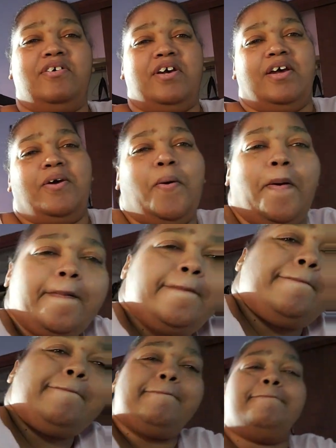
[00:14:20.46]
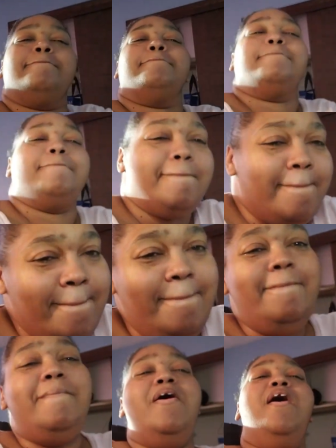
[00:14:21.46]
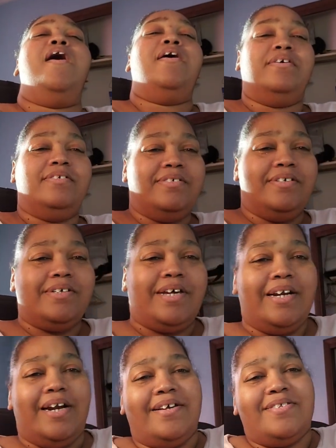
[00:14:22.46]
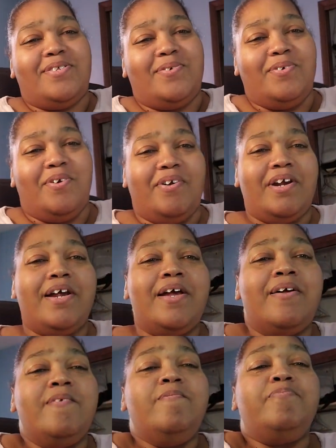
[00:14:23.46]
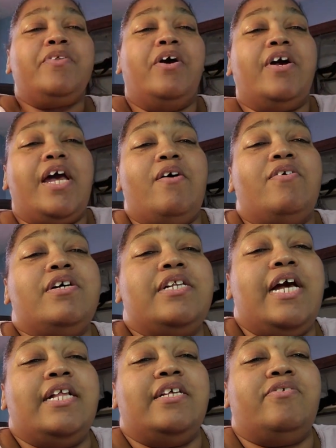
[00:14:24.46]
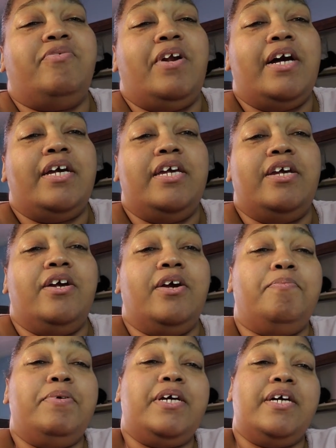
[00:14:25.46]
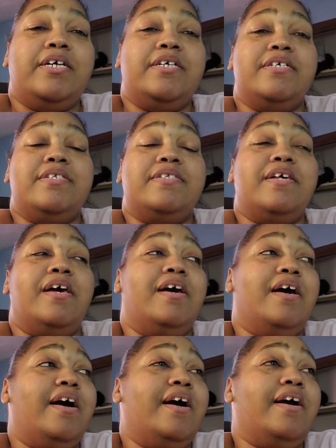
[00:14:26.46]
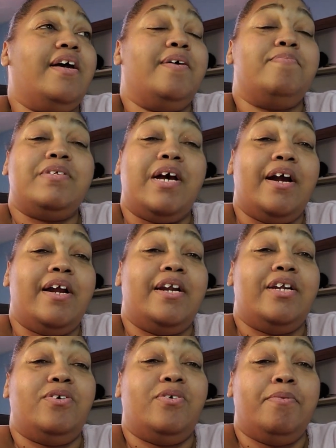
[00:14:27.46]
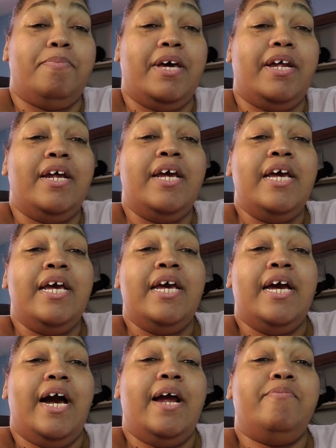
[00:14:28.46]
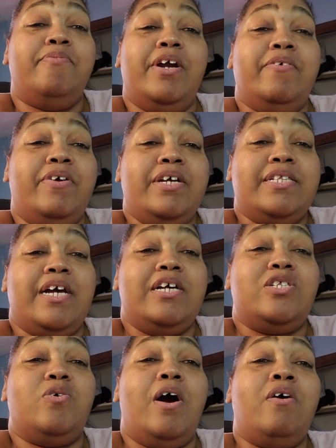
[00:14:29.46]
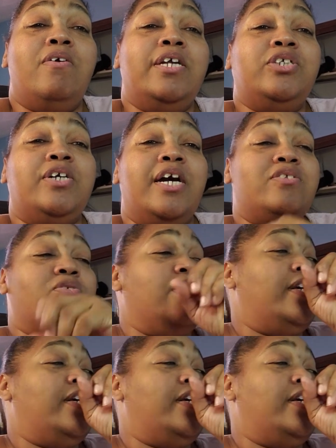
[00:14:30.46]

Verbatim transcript: Okay. Mm. Ah. Okay, now I can scoot over. Okay, I'm going to end this vlog here because I am tired. I need to go to bed. I am very, very tired. So I'm going to let you guys go